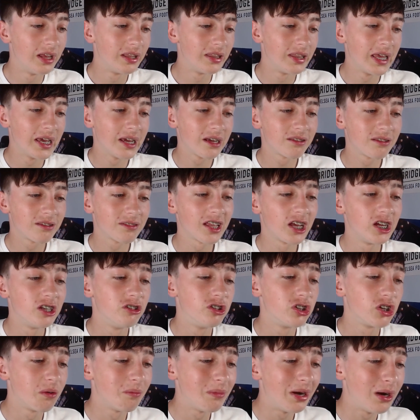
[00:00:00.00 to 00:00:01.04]
Next,
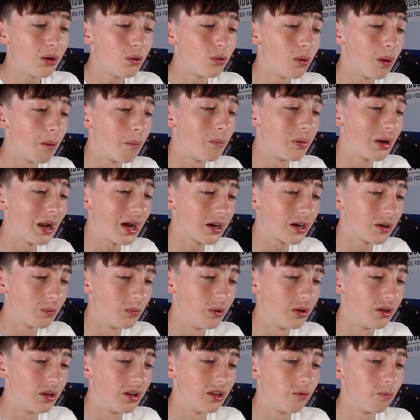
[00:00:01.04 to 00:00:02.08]
Jamal
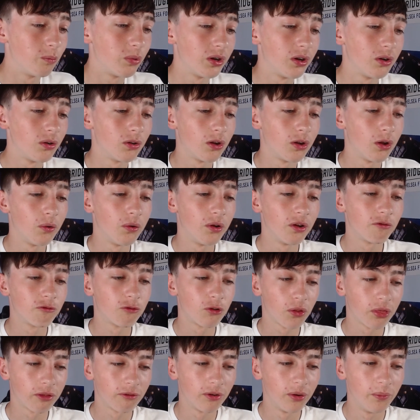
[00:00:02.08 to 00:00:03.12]
Blackman. He's been on loan at
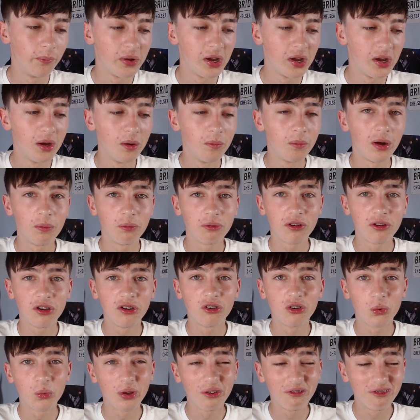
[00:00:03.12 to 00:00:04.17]
Rotherham, but I'm pretty
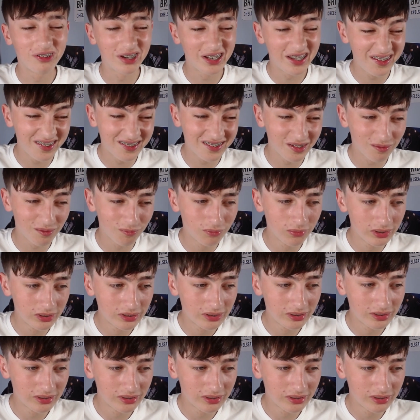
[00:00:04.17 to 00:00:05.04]
sure we released him.